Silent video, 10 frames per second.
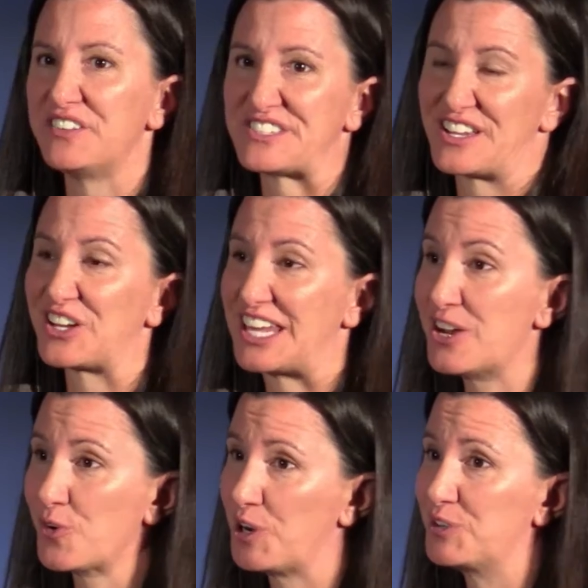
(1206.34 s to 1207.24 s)
unsung
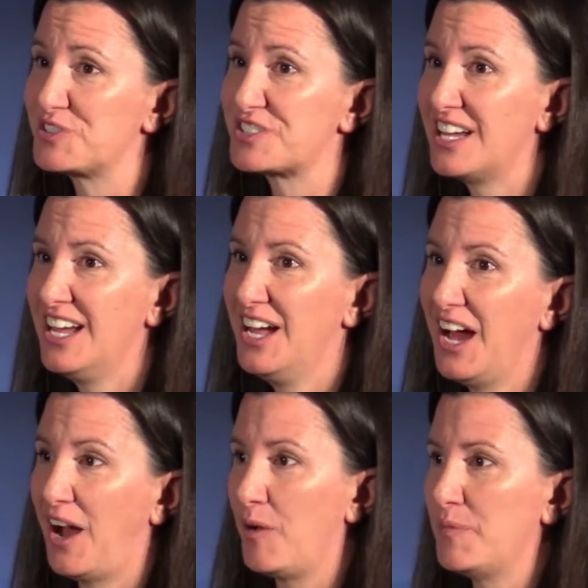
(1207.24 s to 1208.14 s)
heroes
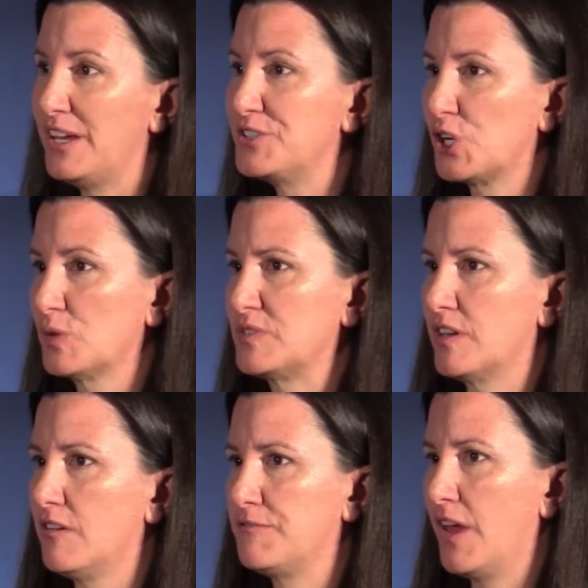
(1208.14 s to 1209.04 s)
in
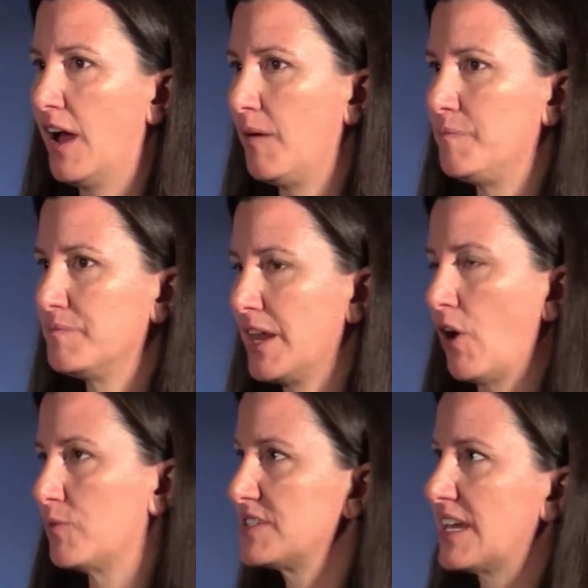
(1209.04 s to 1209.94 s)
terms of
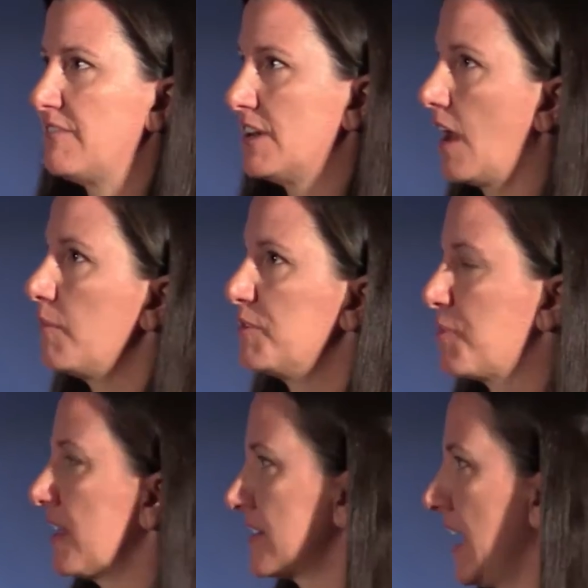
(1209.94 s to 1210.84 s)
I would say even in
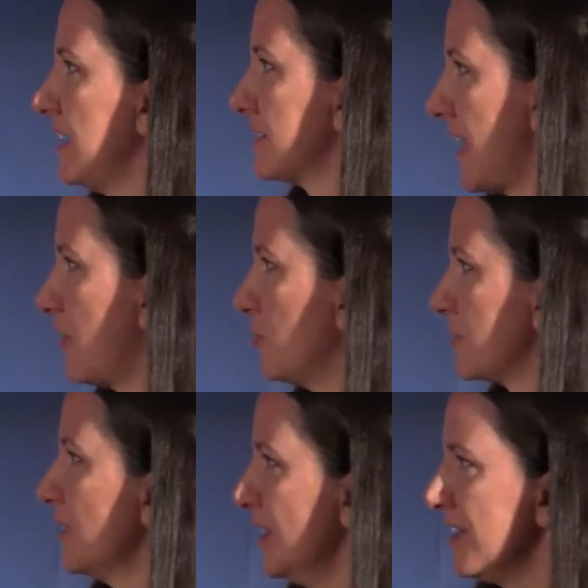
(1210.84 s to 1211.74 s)
HubSpot's case, that
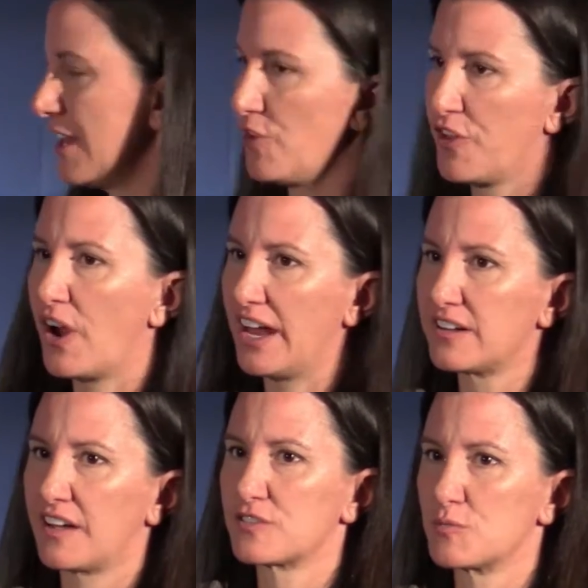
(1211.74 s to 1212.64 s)
was their head
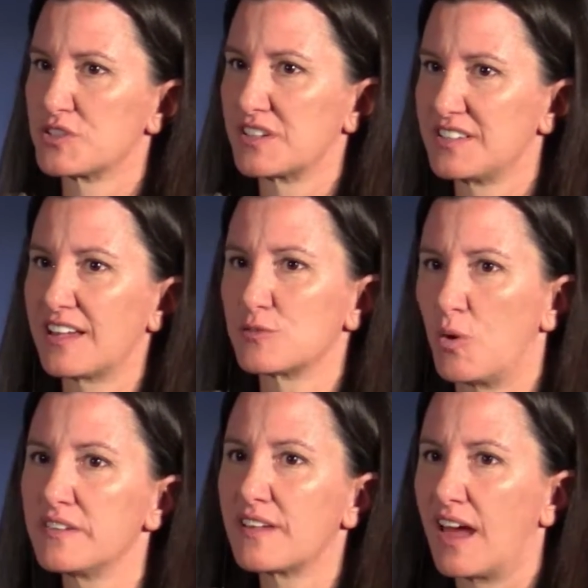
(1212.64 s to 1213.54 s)
of customer success
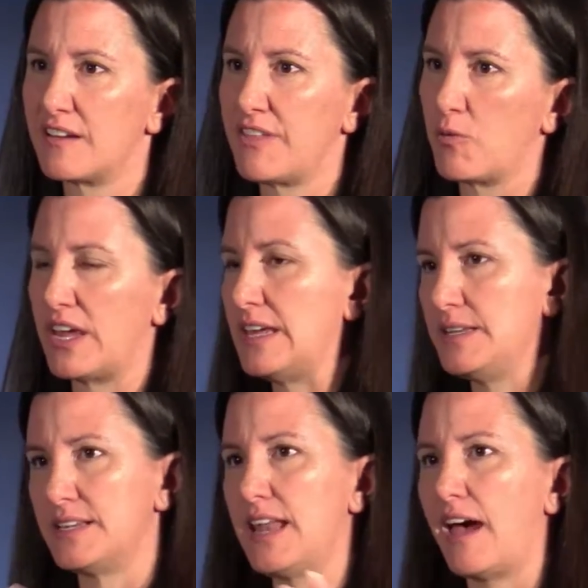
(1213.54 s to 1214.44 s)
was kind of that way.
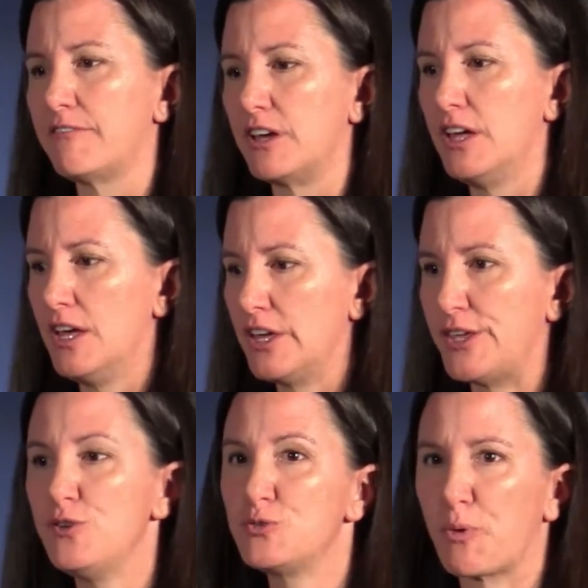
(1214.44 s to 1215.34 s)
He didn't have a
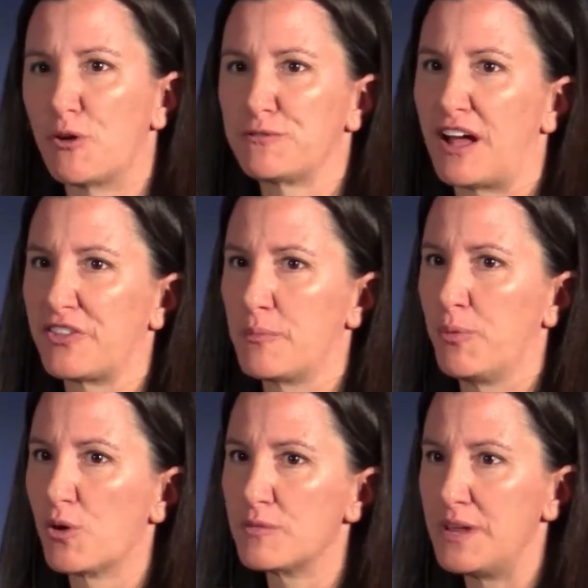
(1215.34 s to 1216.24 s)
huge profile at the
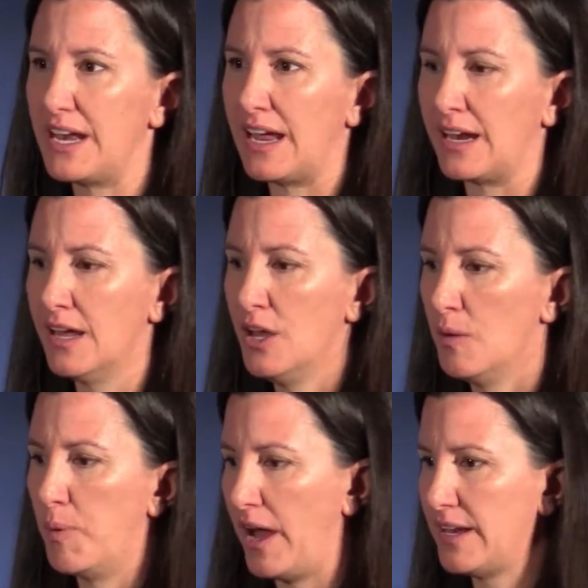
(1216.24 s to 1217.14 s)
board meeting,
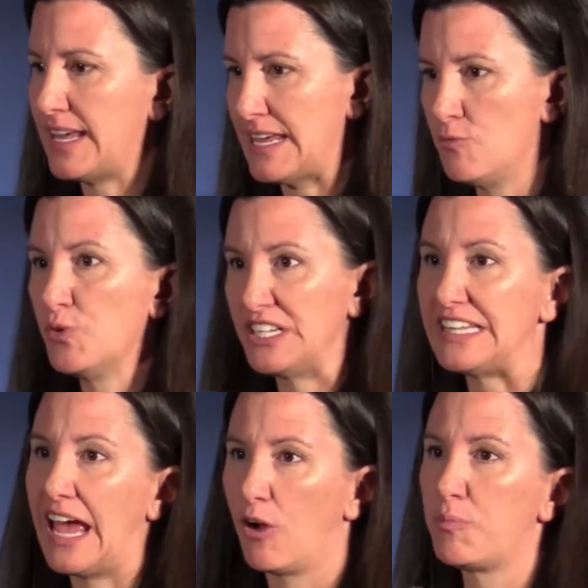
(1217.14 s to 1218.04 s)
but he
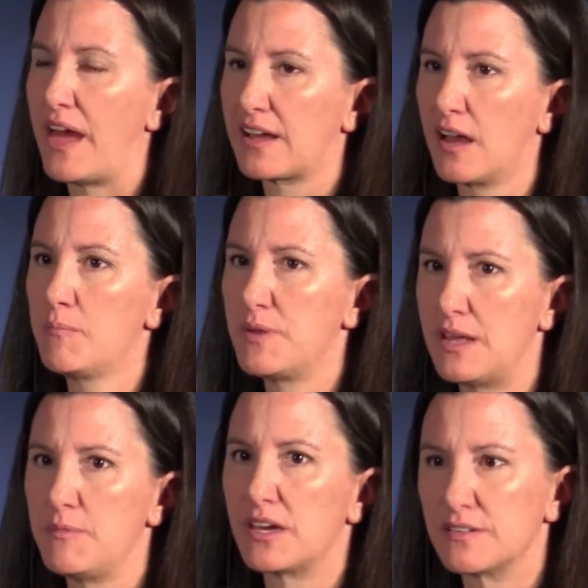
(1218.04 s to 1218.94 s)
really helped that
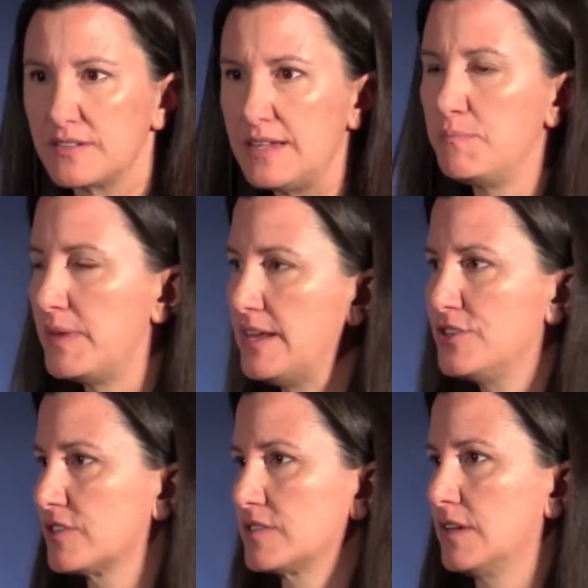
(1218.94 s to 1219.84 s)
company because he
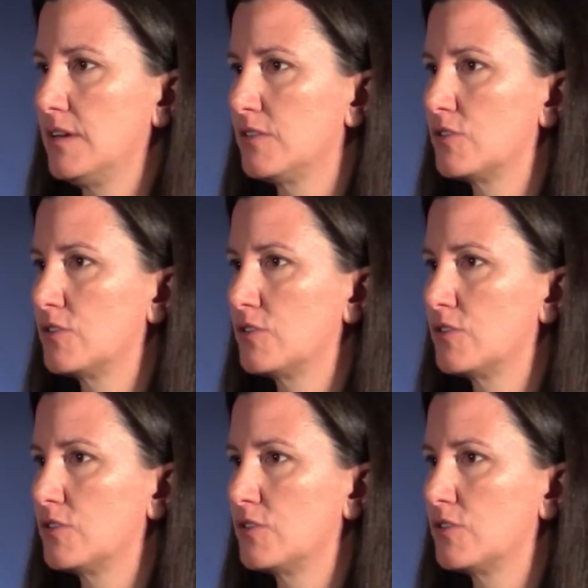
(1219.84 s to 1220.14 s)
just